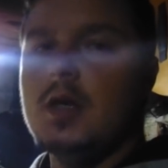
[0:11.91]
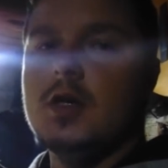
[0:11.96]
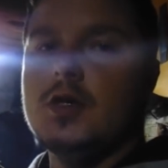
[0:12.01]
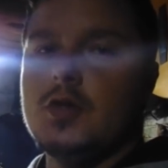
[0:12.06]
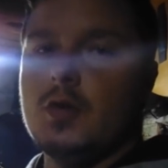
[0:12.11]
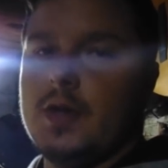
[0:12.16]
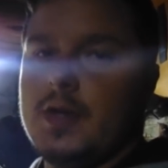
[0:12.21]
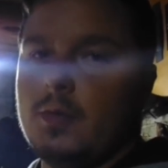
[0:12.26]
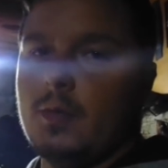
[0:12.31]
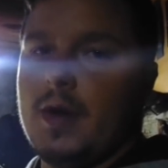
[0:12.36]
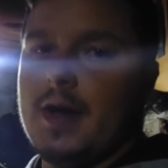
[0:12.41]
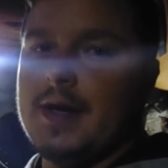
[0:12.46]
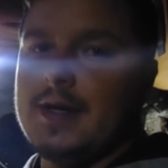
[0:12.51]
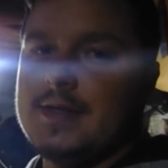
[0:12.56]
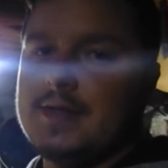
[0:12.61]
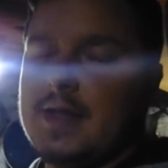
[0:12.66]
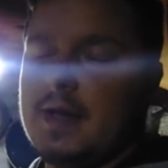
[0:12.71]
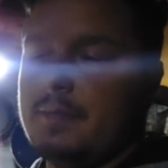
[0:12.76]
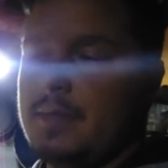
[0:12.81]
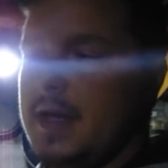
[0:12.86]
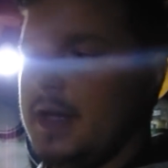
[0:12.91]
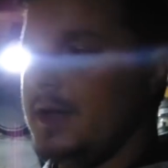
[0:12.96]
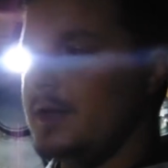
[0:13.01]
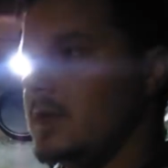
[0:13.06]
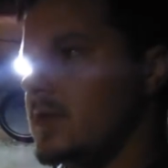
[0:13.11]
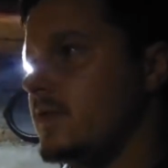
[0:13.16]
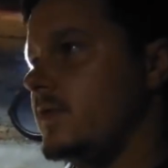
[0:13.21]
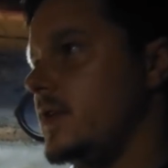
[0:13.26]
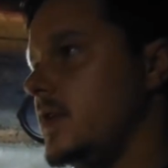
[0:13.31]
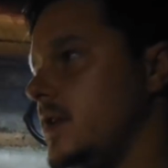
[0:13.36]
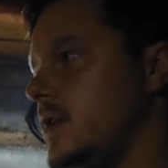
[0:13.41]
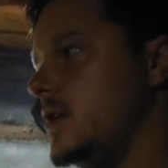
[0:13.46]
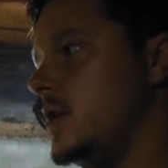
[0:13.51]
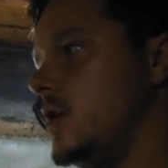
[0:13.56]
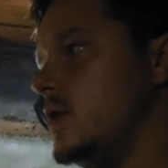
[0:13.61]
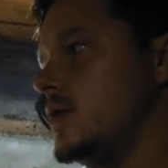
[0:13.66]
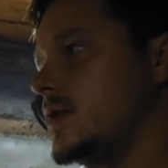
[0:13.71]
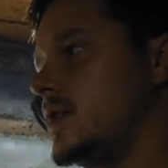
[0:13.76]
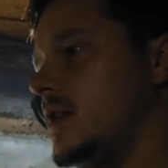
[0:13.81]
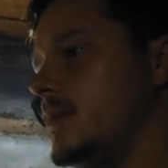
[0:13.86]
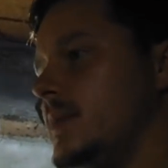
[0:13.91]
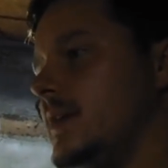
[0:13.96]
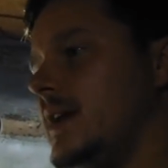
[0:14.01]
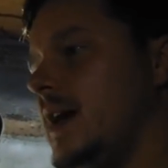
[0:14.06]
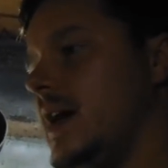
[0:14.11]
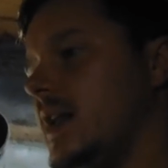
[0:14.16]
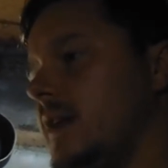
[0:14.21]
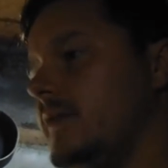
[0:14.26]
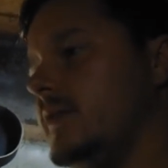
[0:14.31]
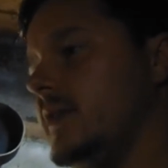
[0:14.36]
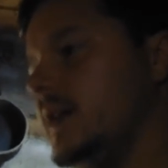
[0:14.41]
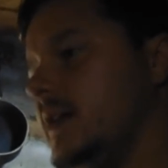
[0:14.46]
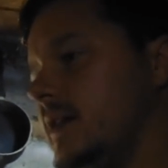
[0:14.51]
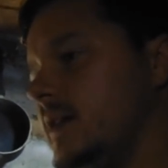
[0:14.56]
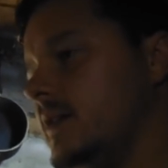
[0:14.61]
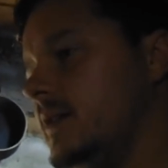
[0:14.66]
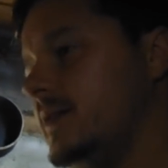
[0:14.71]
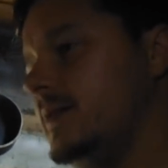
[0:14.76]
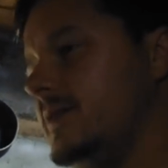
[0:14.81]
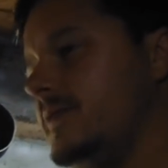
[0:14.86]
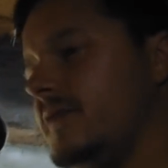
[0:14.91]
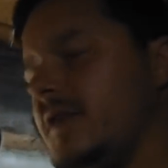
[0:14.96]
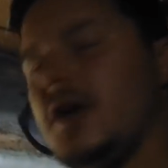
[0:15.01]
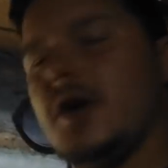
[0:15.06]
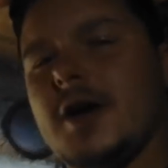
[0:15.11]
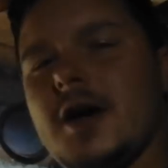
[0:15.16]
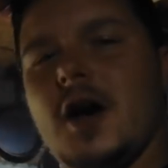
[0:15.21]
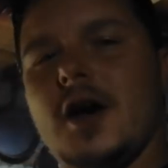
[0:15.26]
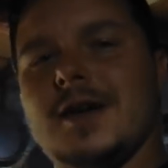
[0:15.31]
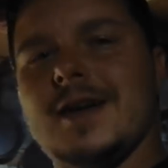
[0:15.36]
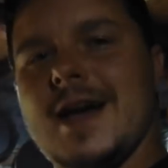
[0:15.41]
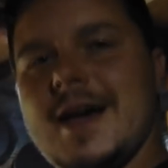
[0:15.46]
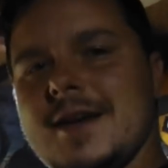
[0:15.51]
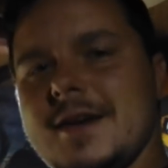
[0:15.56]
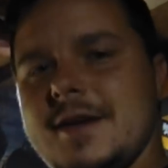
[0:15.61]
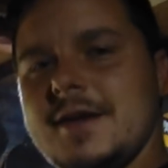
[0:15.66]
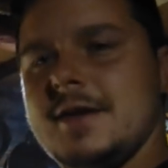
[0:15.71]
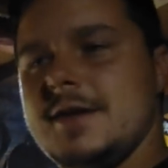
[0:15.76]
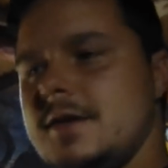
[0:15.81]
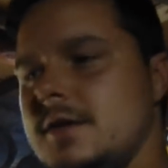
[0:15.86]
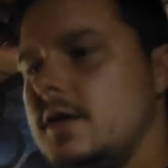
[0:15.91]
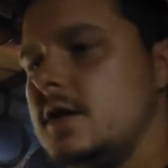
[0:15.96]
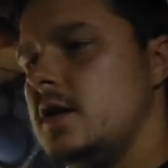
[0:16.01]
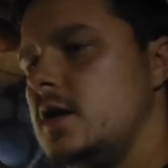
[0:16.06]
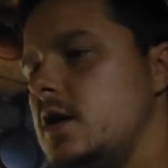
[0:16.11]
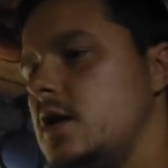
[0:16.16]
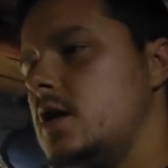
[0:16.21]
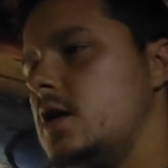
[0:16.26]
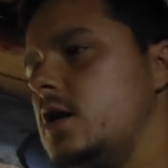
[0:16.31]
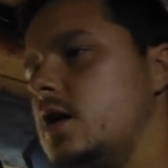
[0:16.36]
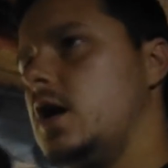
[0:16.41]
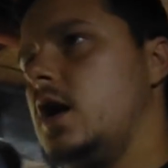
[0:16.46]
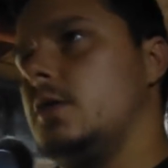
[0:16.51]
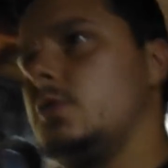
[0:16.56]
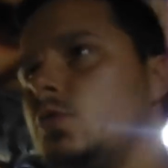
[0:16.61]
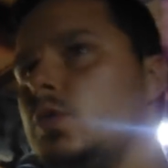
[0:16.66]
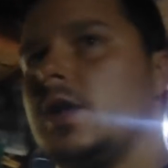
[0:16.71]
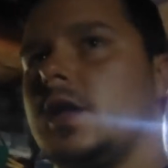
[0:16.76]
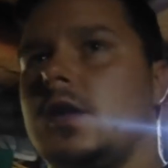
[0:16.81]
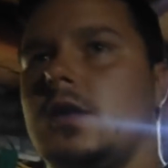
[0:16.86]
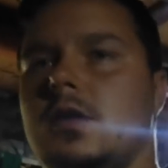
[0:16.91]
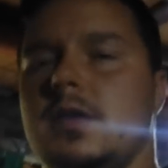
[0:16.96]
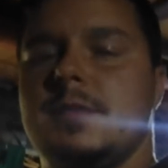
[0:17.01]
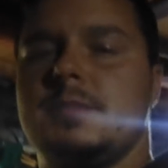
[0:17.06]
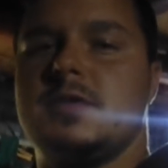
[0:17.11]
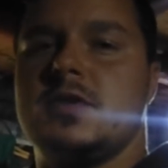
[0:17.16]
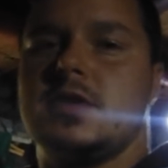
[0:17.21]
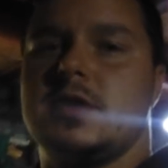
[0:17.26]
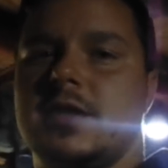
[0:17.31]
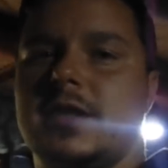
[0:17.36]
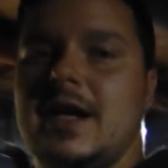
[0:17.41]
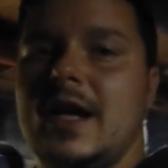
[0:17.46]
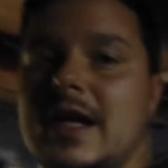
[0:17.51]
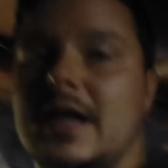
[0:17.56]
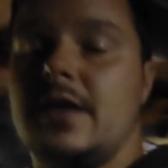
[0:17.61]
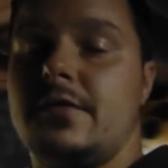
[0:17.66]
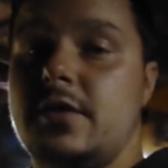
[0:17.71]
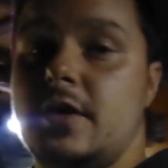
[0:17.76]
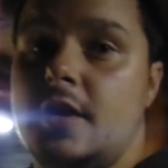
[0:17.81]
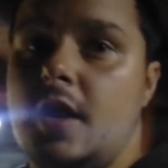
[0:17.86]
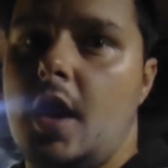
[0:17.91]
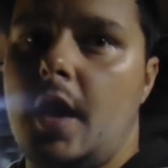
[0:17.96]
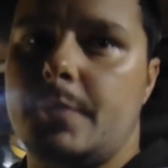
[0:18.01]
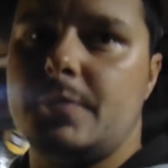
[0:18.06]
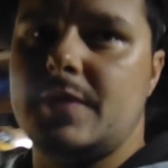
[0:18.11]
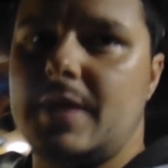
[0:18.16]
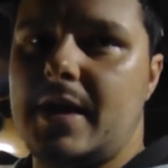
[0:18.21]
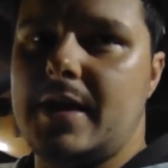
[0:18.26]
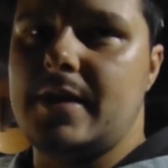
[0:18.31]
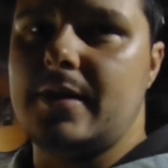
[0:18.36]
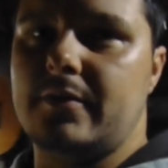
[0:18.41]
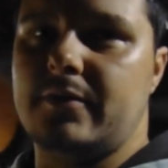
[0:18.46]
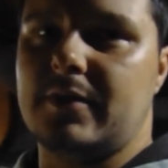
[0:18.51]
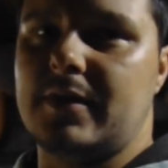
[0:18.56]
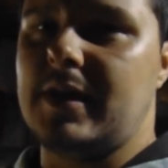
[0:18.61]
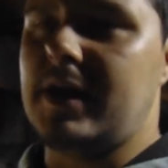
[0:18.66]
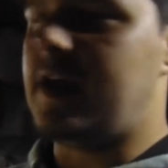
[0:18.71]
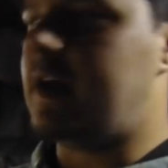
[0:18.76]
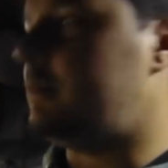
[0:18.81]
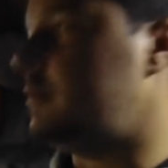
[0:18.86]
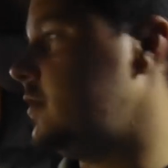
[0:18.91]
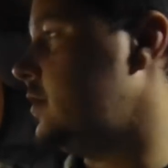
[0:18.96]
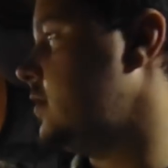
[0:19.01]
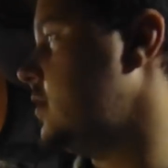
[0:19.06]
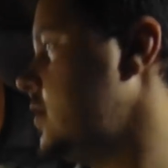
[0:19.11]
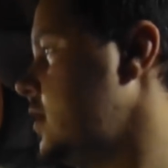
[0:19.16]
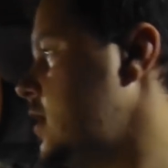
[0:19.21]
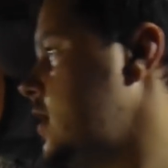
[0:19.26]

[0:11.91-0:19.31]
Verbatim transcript: So anyways, I'm making this video. It's going to be kind of a very unedited um, quick clip just to kind of give you an update of the cabin.